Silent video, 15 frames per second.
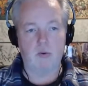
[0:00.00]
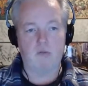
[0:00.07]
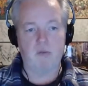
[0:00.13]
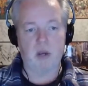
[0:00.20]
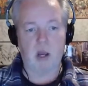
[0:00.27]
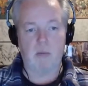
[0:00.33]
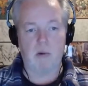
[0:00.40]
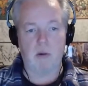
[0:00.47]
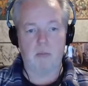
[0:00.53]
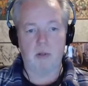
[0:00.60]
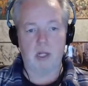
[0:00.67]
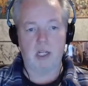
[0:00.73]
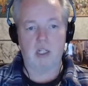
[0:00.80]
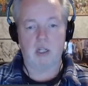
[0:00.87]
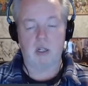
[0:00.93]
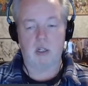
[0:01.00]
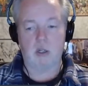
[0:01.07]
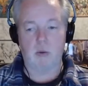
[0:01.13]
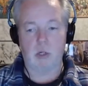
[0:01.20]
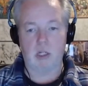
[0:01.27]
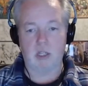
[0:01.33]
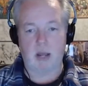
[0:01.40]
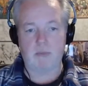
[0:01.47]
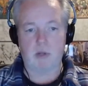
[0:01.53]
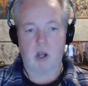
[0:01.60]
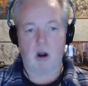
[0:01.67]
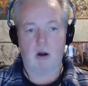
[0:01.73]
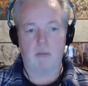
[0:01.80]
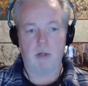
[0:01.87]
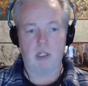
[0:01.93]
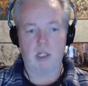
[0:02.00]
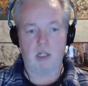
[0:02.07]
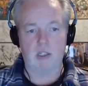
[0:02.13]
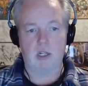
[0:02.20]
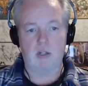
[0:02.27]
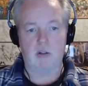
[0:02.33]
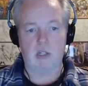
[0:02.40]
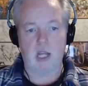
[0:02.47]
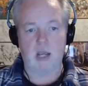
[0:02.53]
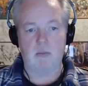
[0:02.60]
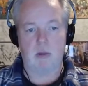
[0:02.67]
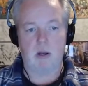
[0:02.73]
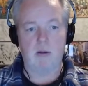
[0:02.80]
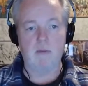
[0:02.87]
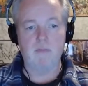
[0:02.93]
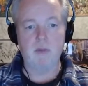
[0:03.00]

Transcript: we've become complacent to accept garbage as entertainment